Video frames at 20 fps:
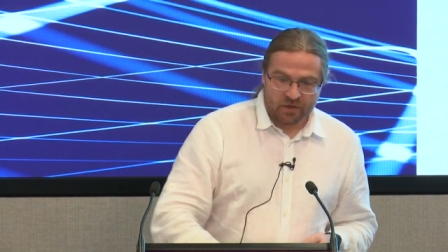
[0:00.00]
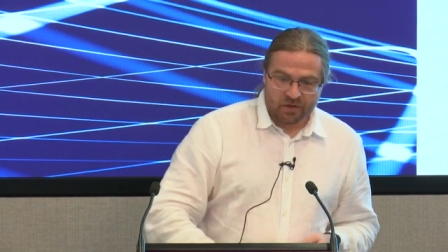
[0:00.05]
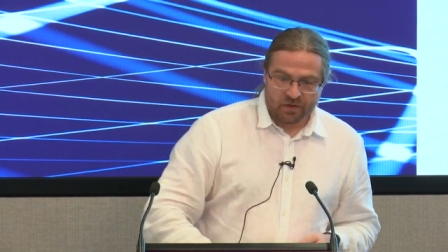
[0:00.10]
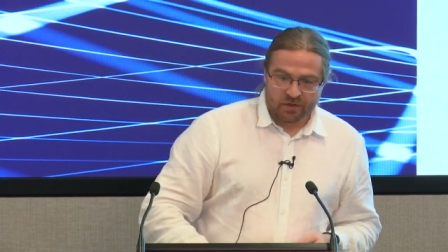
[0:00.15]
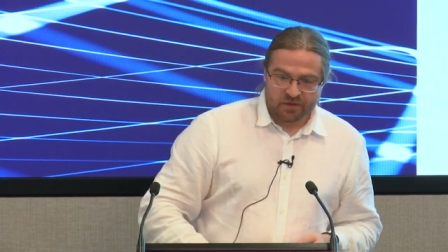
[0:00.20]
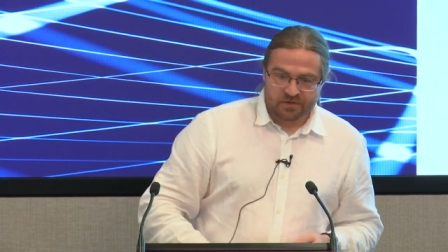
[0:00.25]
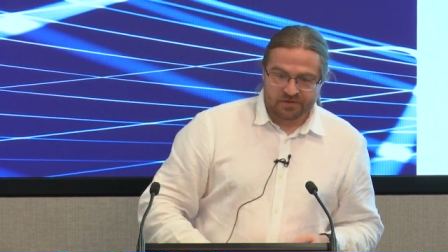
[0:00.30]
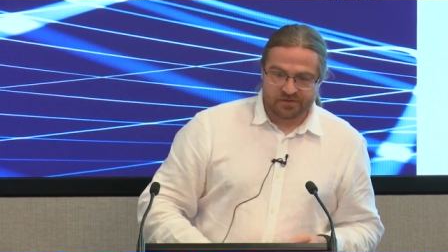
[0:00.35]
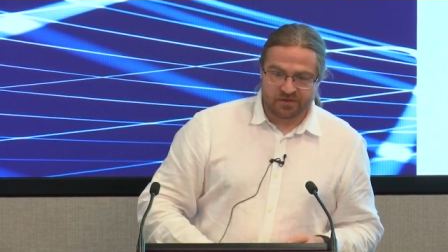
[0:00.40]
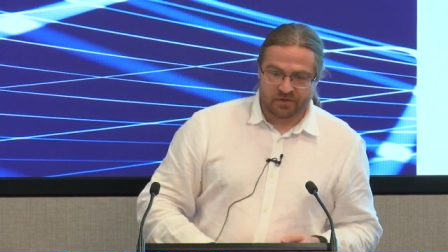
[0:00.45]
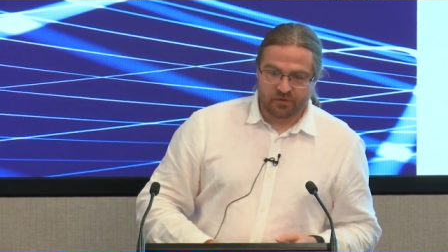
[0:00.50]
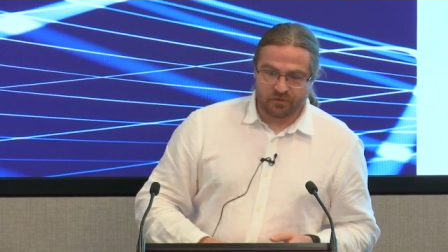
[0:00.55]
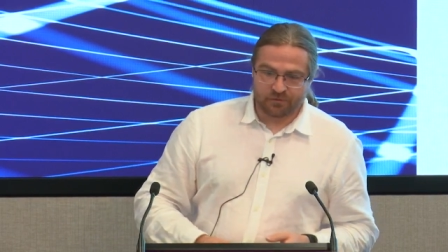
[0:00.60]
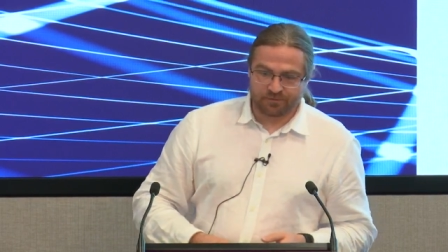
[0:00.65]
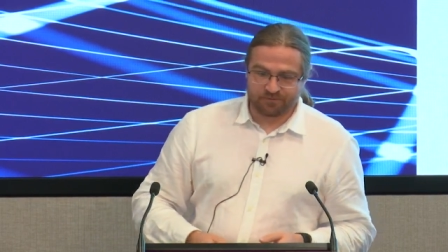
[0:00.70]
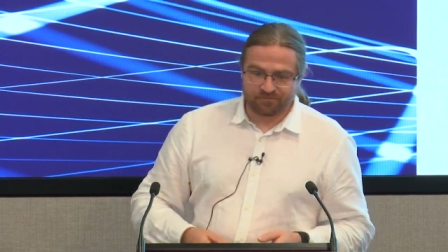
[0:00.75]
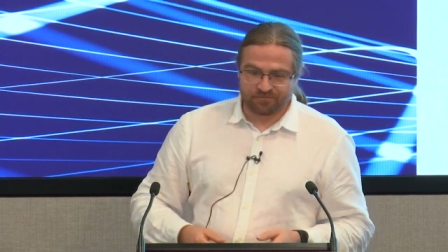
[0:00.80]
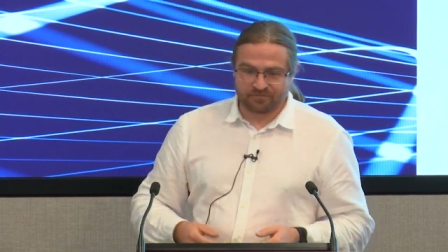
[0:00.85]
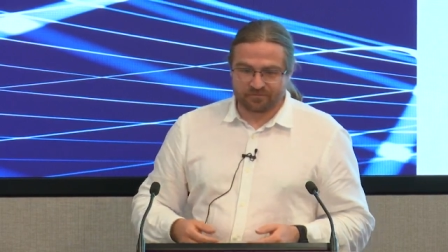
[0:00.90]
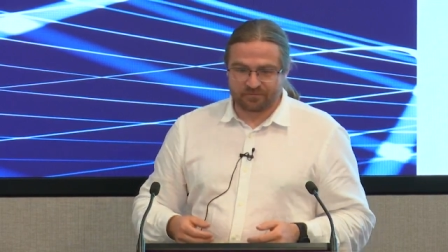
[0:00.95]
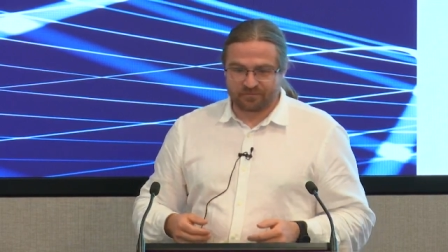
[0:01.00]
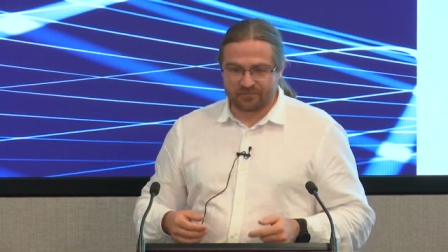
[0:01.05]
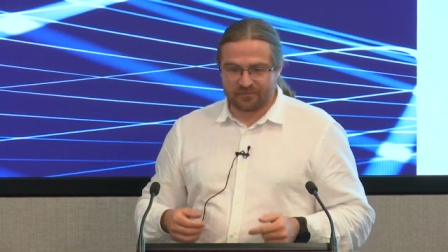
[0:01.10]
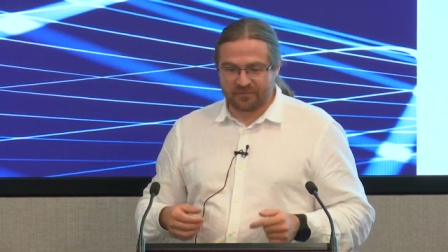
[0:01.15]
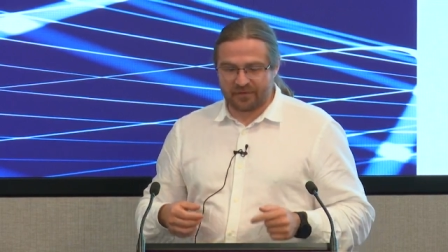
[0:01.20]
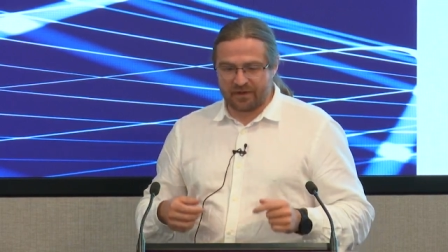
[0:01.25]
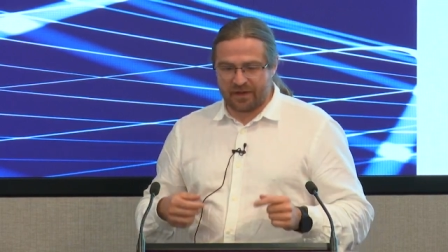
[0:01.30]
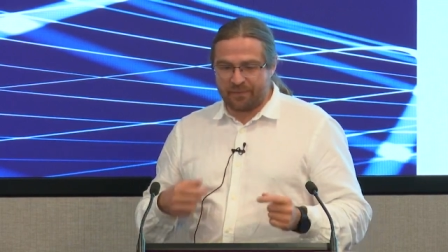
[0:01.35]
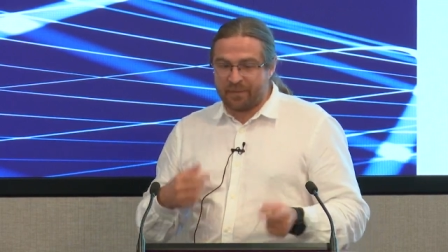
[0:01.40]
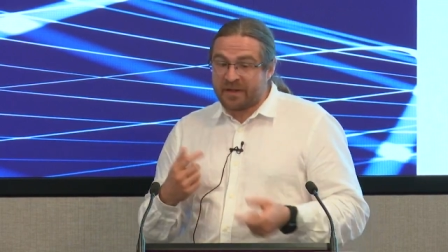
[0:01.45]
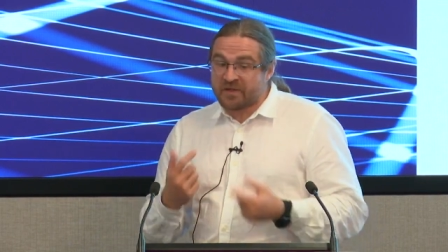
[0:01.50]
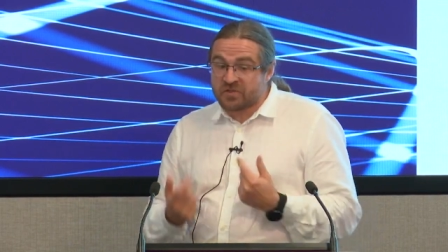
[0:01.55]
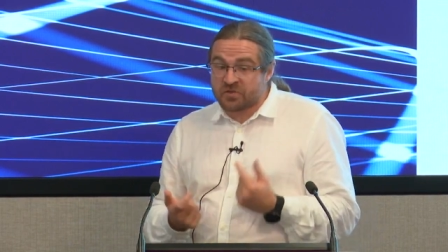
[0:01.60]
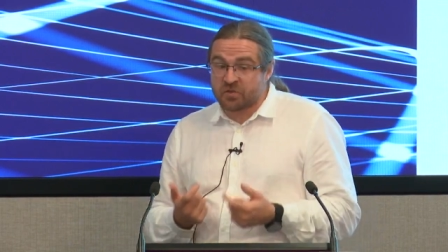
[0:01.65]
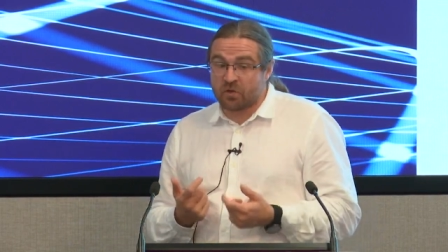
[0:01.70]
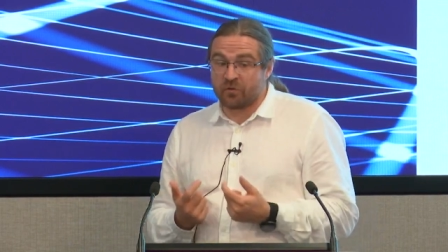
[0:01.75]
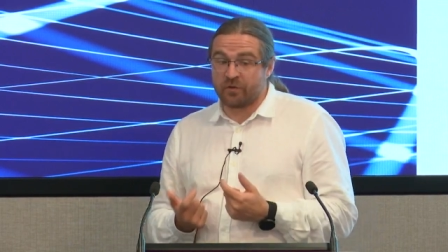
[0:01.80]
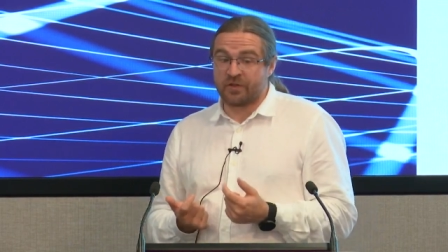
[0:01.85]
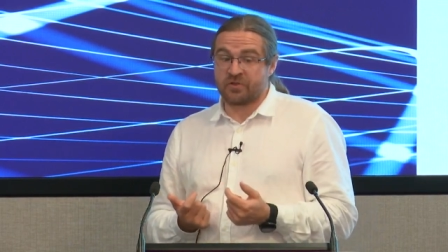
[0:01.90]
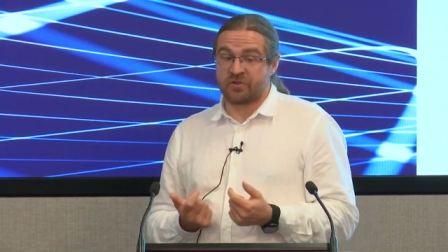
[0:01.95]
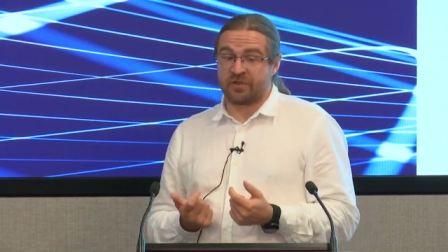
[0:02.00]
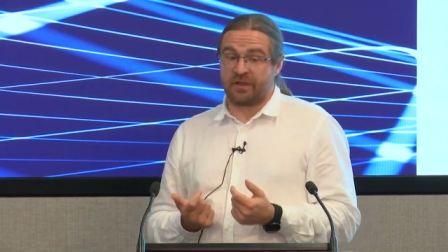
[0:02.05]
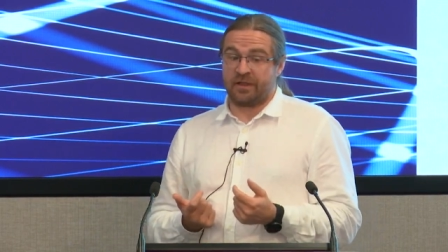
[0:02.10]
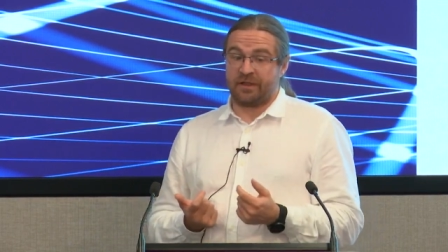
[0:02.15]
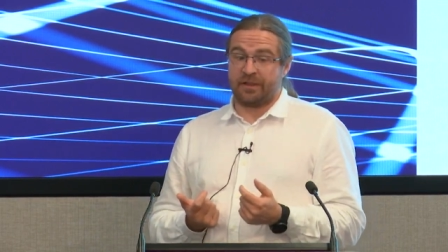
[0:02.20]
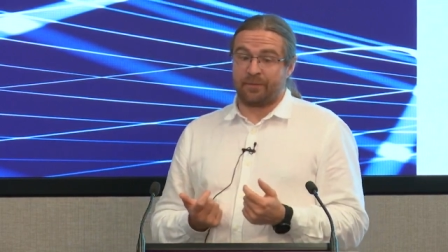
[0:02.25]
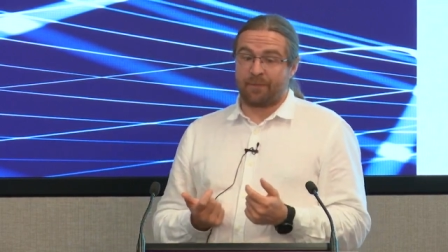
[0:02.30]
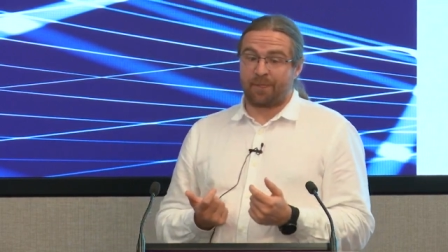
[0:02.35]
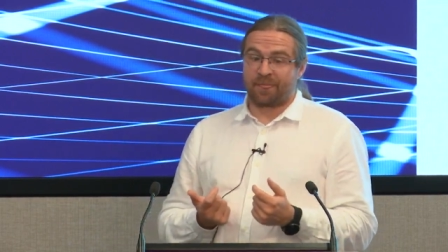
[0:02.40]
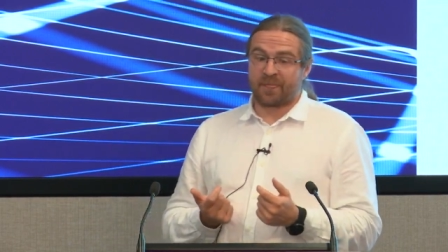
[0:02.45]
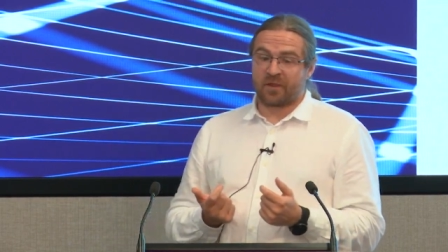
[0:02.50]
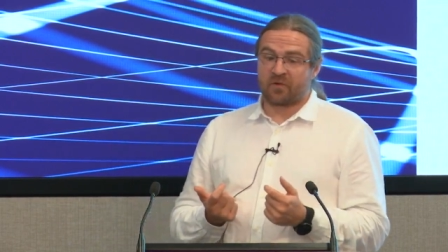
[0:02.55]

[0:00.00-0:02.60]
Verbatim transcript: so I mentioned originally,